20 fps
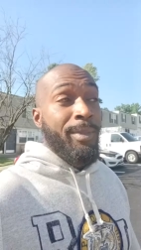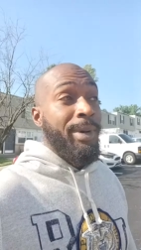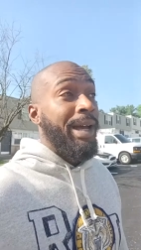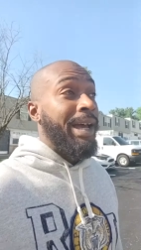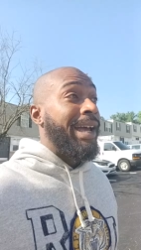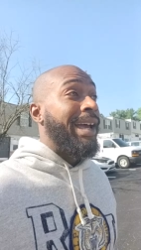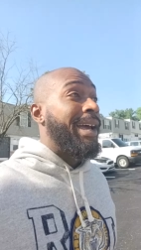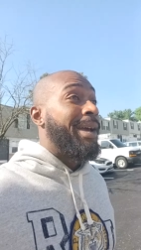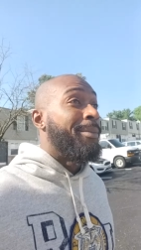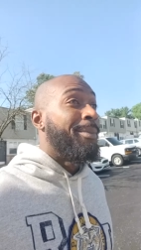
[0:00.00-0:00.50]

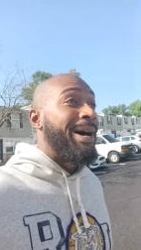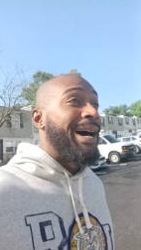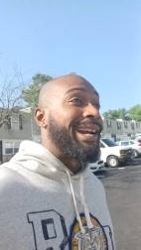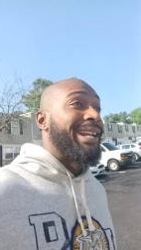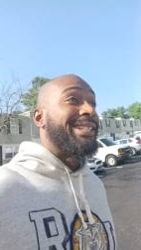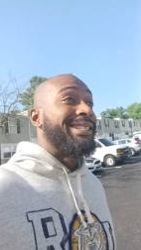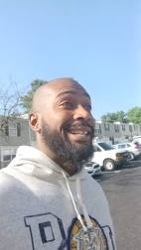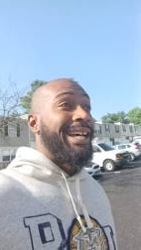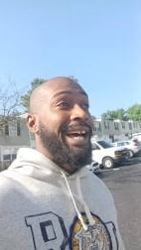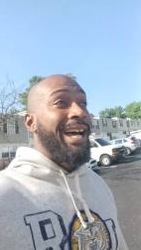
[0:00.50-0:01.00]
Man, by
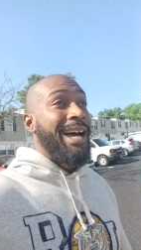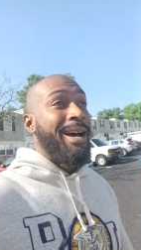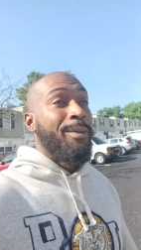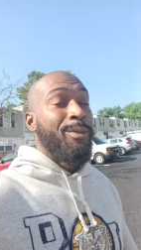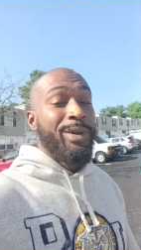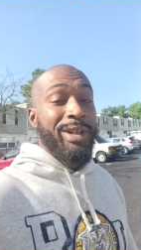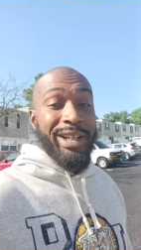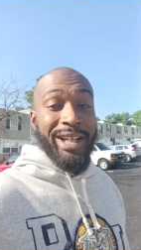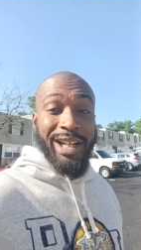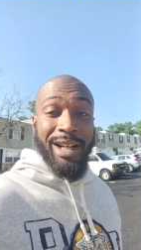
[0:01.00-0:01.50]
the
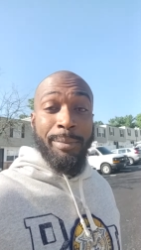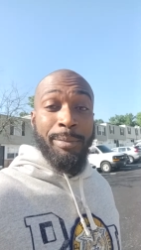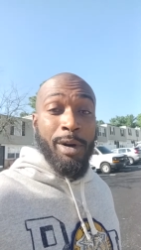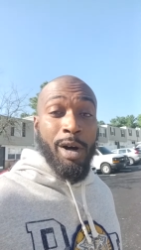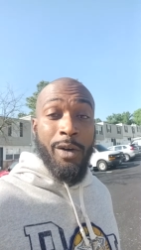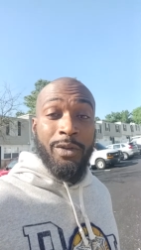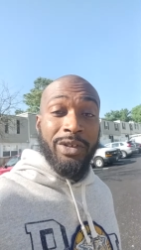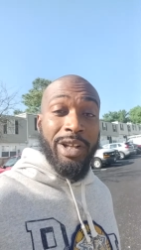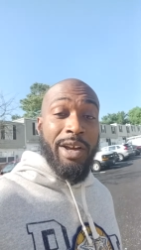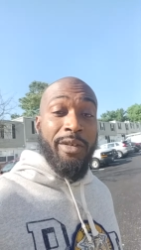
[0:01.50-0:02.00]
time we get up
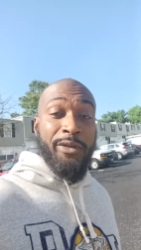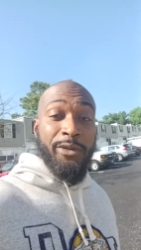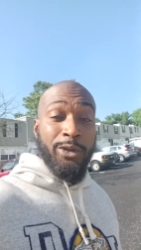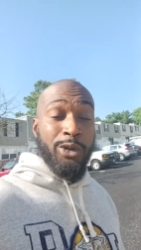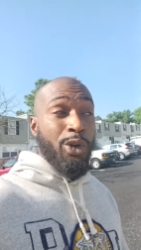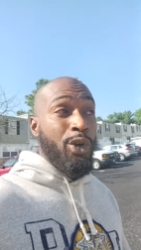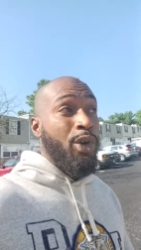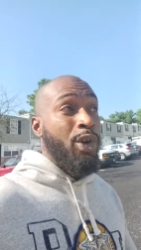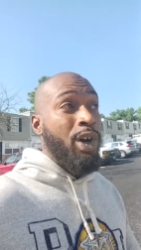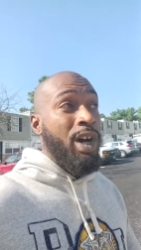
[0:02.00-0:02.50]
off that
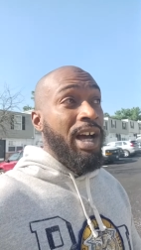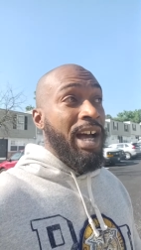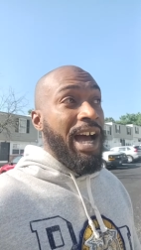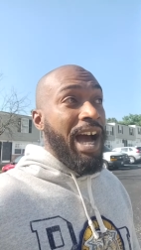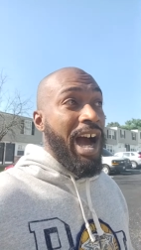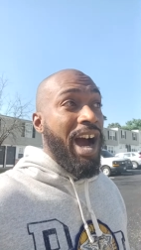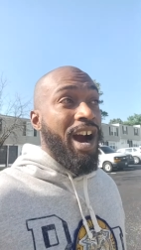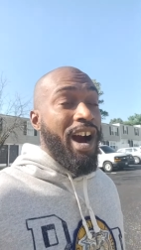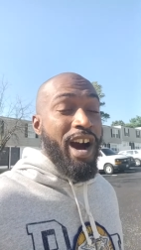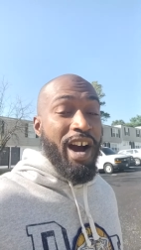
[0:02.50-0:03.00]
floor,
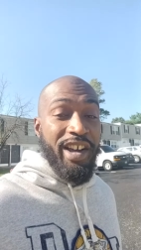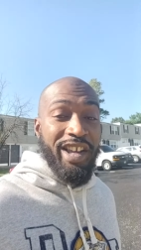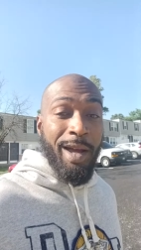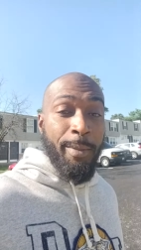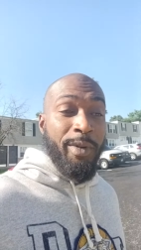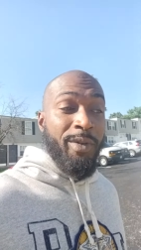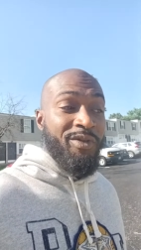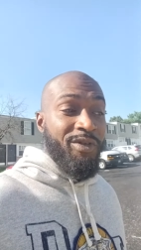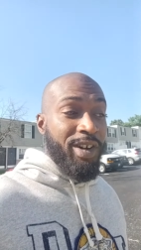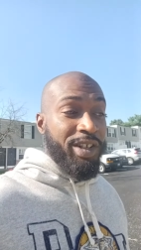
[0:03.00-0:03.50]
I hurry
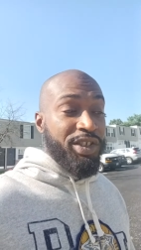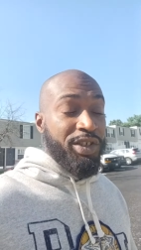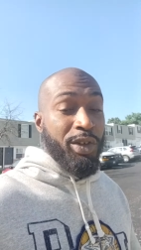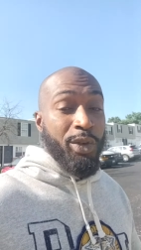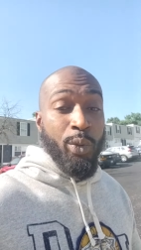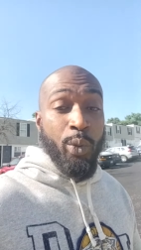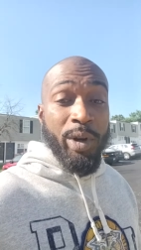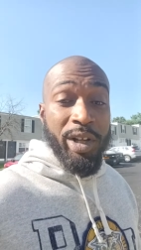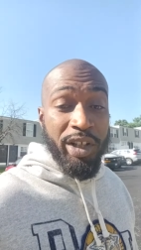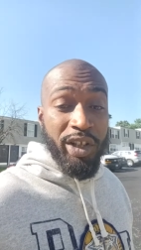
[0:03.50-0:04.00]
up and run to the
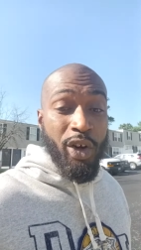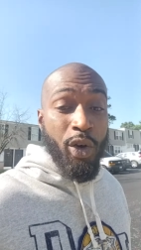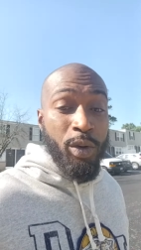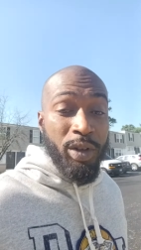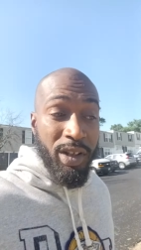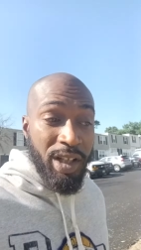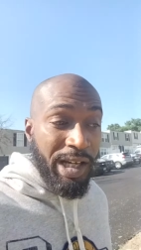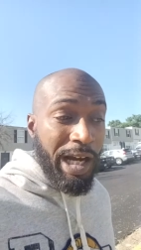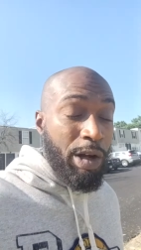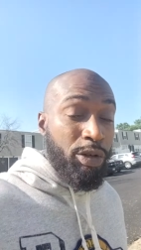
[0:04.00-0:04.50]
window
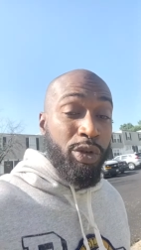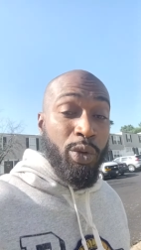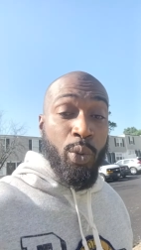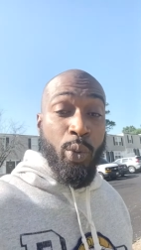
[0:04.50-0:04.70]
and look out the